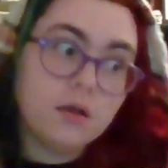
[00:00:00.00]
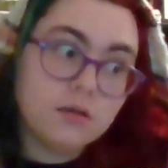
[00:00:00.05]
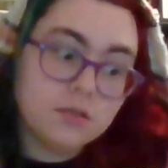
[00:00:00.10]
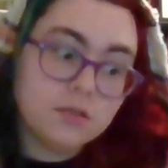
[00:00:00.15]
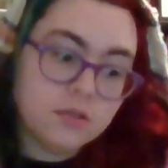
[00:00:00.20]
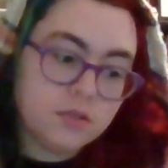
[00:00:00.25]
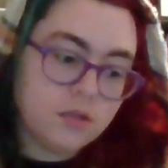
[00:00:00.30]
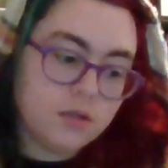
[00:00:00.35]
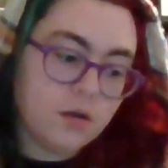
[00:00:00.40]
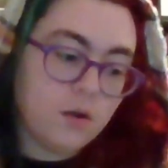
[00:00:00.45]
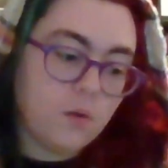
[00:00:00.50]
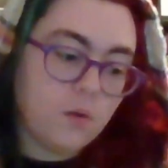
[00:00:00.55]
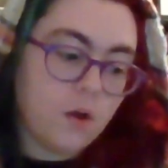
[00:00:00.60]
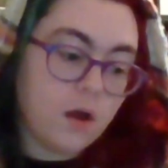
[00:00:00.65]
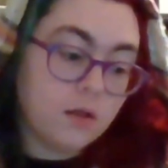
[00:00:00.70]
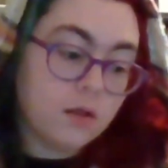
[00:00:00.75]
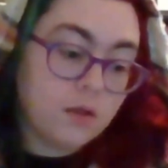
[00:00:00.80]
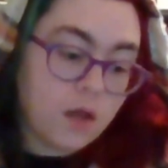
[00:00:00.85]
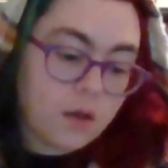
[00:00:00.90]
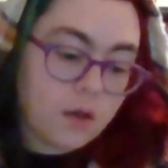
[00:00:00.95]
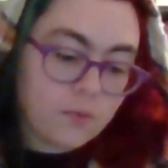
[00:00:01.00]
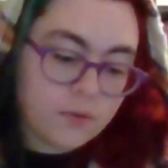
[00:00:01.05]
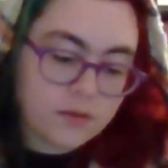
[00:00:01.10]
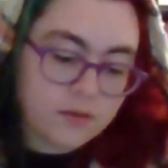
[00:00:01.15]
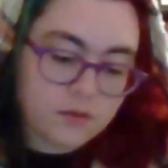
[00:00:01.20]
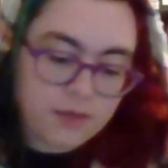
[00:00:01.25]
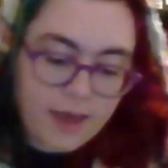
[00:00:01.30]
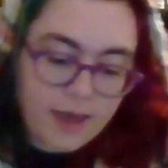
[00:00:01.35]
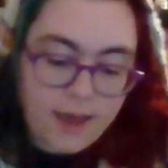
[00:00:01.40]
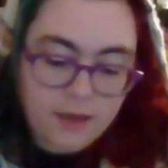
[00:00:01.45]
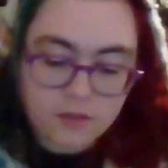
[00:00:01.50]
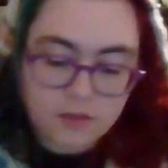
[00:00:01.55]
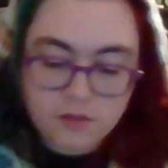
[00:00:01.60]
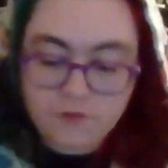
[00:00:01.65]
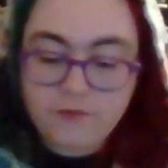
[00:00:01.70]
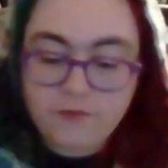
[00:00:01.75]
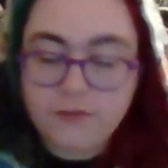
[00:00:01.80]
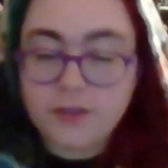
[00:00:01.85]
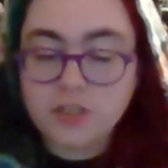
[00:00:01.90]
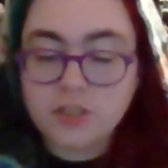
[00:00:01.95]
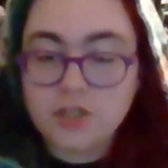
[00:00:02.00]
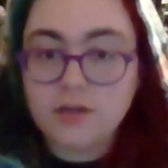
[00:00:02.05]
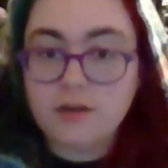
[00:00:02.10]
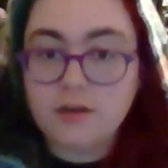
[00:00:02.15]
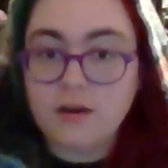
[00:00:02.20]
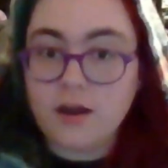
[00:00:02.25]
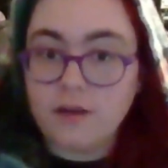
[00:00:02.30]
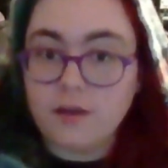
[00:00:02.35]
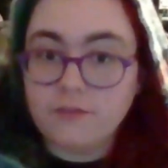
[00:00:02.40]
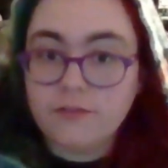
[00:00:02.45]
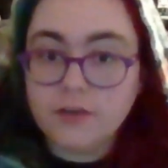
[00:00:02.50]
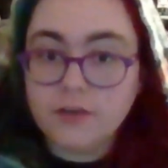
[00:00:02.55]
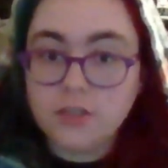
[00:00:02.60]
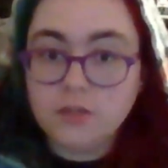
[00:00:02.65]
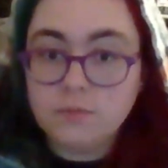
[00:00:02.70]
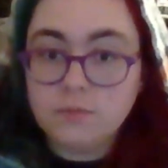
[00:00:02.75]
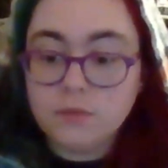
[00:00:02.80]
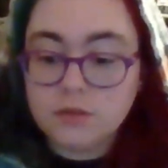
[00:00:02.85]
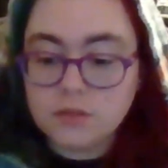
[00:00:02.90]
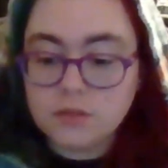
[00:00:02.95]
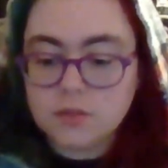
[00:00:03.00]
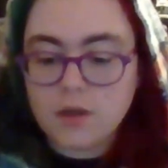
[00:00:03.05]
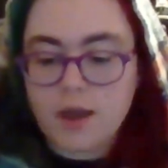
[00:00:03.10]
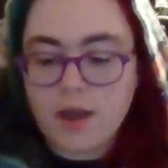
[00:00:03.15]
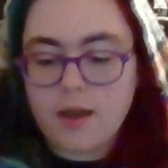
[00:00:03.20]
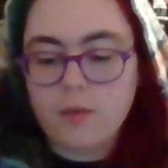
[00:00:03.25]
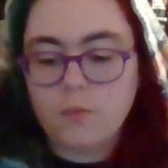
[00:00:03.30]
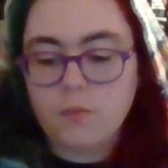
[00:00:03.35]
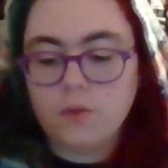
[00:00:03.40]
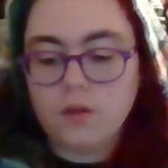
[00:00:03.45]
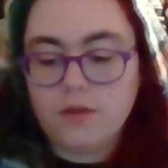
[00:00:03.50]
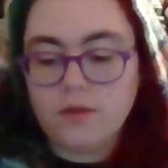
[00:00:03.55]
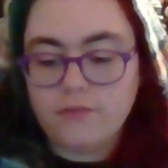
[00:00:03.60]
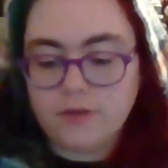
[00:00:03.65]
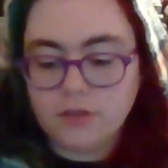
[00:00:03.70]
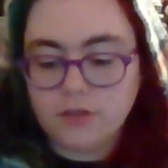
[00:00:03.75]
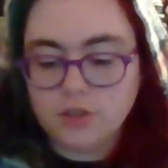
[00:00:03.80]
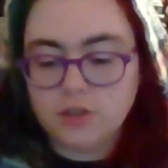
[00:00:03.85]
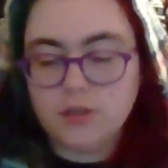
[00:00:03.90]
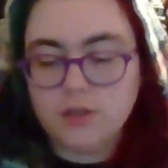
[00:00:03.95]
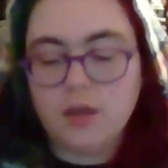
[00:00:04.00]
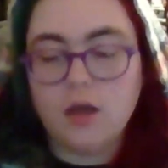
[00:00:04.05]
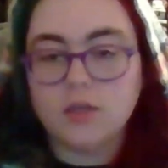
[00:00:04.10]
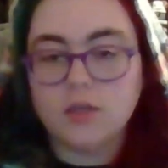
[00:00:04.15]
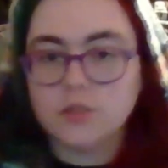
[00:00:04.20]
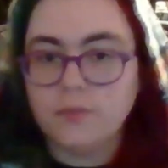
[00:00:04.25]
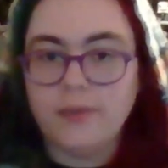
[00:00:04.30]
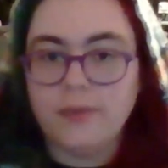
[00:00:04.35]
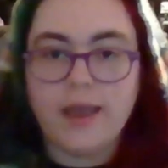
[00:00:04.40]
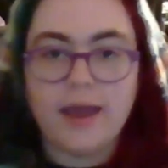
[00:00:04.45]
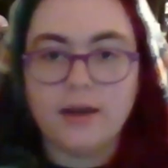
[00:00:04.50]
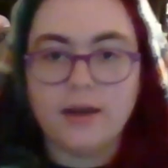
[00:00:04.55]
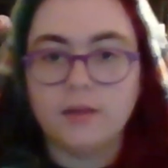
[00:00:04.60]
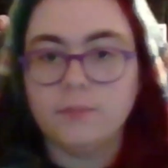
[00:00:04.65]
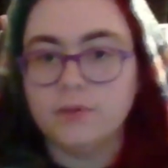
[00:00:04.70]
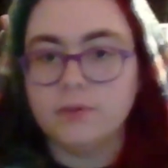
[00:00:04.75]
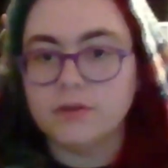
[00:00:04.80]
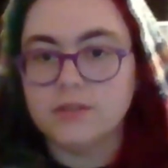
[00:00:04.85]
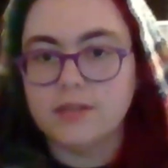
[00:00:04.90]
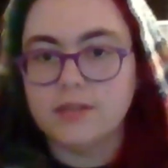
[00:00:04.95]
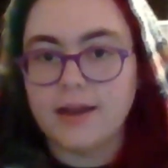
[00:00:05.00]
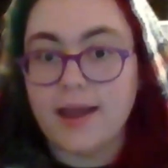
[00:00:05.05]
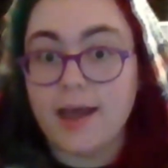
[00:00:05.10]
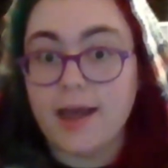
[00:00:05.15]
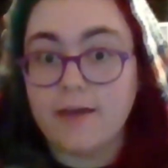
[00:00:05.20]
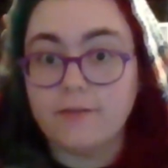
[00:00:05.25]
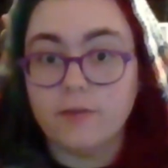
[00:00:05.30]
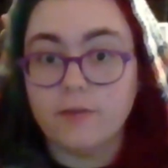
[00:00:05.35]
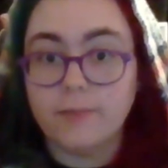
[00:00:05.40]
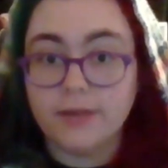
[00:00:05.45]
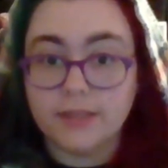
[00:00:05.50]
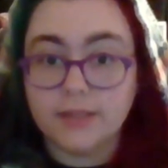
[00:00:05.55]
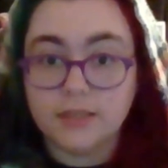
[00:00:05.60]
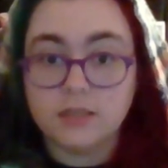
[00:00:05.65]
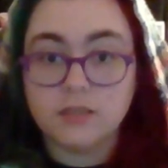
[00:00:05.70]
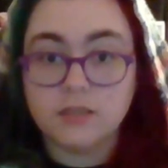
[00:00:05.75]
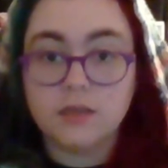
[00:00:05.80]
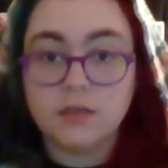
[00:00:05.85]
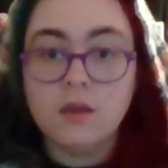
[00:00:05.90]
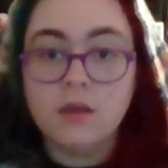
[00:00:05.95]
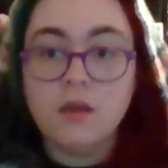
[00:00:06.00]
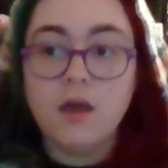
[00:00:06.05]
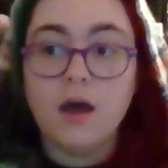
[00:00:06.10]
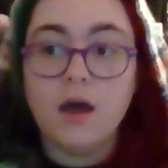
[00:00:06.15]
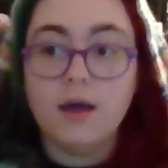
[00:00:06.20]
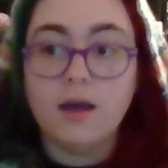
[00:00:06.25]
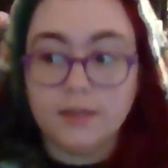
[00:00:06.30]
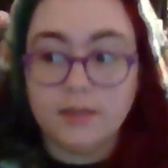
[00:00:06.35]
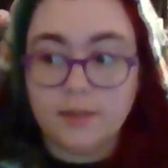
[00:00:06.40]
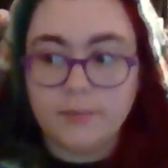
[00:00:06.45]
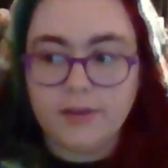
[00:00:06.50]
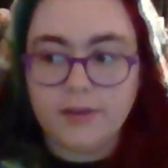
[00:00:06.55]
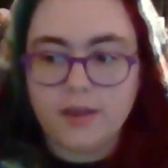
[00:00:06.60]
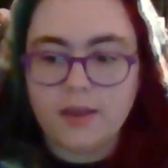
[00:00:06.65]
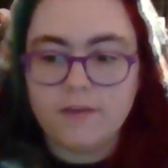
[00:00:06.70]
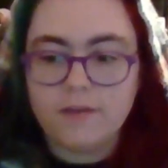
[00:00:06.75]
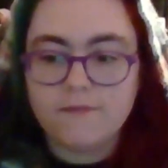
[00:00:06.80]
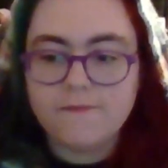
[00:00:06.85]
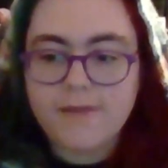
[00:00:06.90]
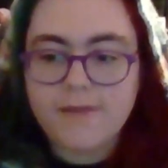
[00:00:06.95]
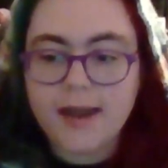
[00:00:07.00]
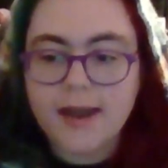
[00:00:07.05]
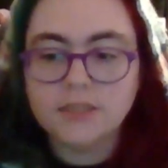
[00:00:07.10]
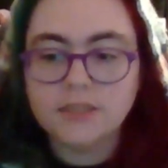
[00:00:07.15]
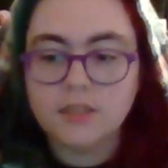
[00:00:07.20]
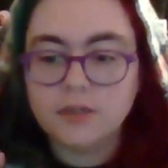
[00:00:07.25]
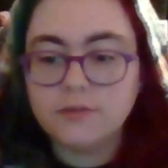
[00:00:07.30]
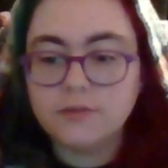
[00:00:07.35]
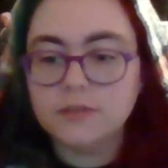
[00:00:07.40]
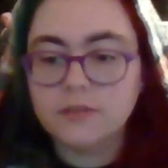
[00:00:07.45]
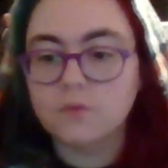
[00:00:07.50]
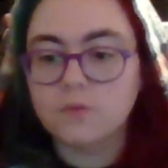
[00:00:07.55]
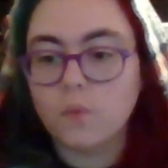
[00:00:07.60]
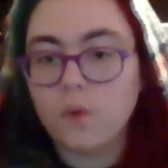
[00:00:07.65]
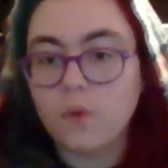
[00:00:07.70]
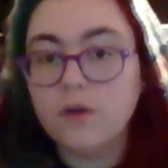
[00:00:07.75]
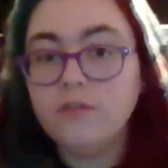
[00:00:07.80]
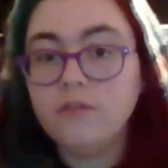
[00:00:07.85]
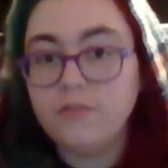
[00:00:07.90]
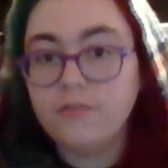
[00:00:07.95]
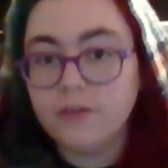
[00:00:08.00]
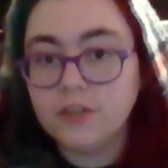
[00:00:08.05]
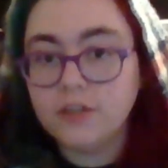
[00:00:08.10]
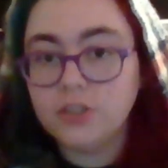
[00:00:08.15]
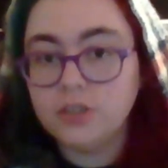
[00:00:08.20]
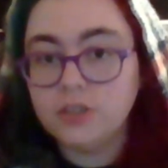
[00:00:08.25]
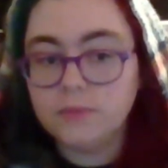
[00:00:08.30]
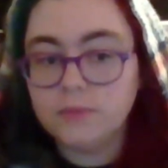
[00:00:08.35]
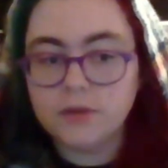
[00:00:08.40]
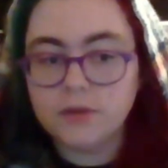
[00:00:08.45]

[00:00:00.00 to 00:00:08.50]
So along with that, the fiction and nonfiction books, I will eventually also be adding books that I have on my list on Libby. In fact, there is one fiction